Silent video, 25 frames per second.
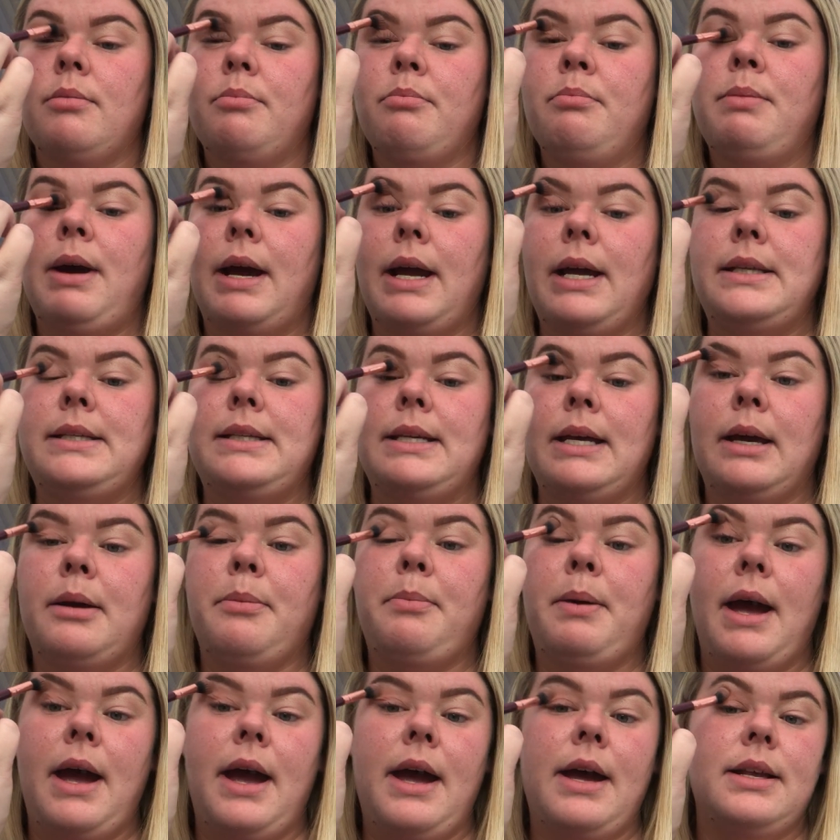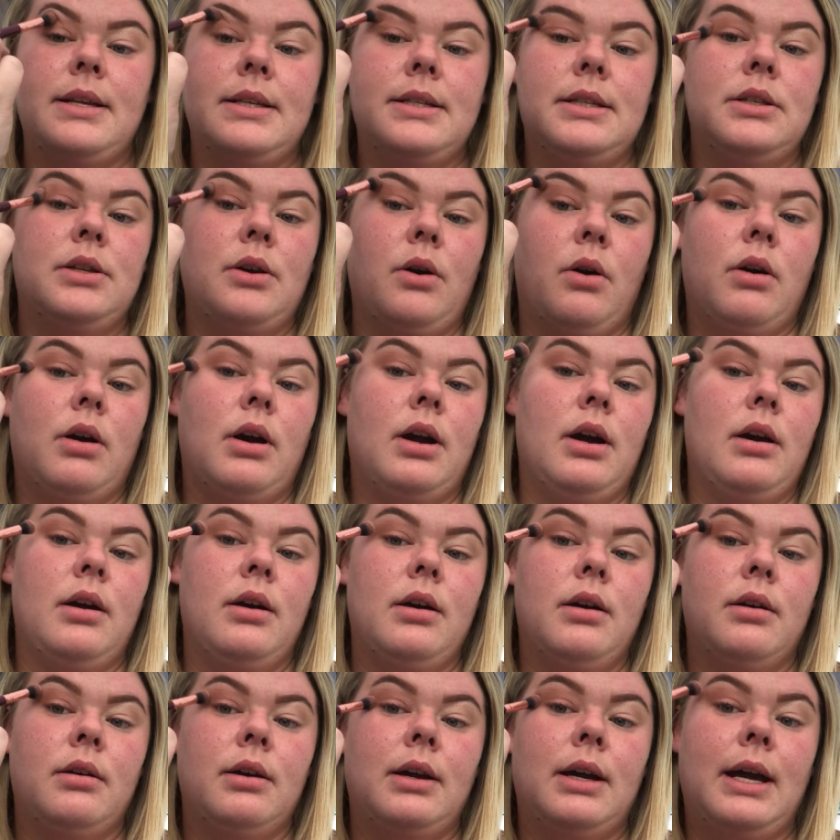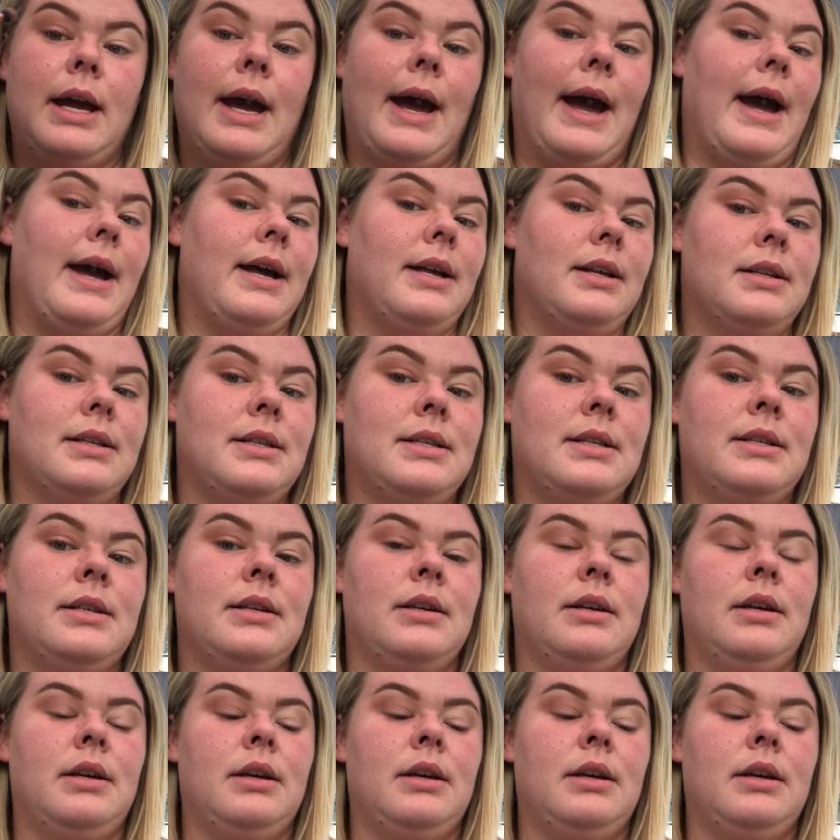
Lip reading: basic pets, cats,